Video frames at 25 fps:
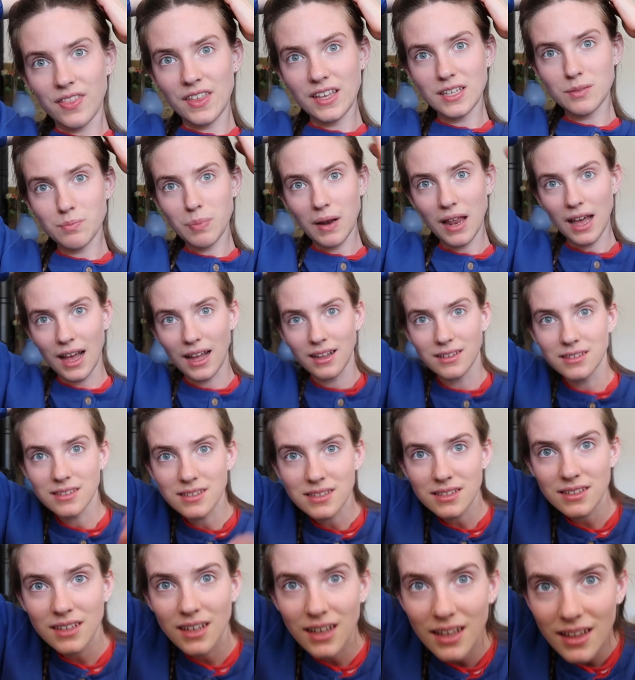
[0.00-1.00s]
These
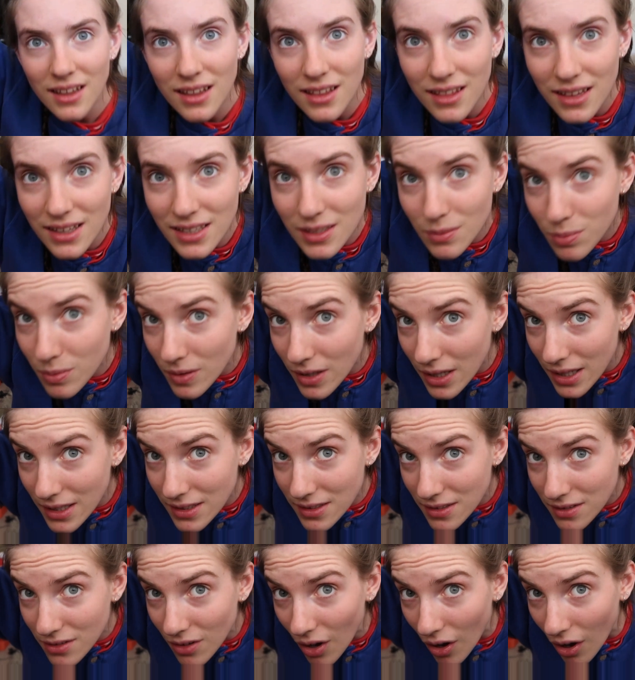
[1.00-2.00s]
plaits. This
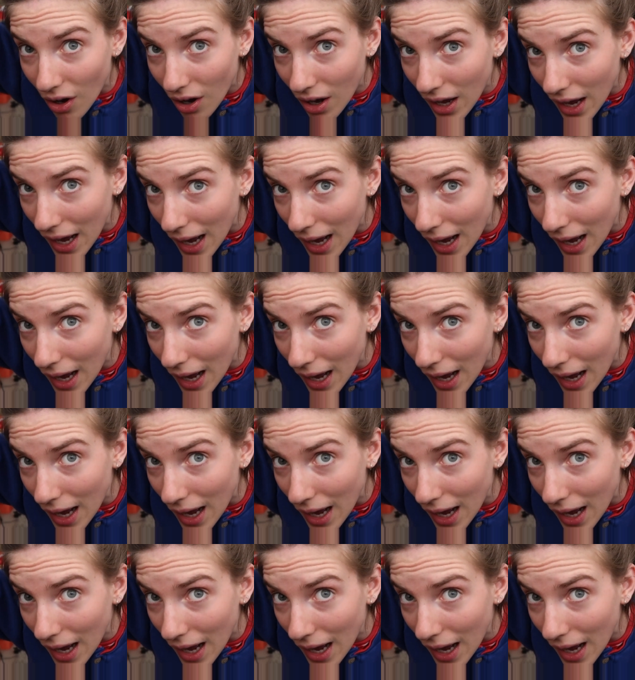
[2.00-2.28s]
is not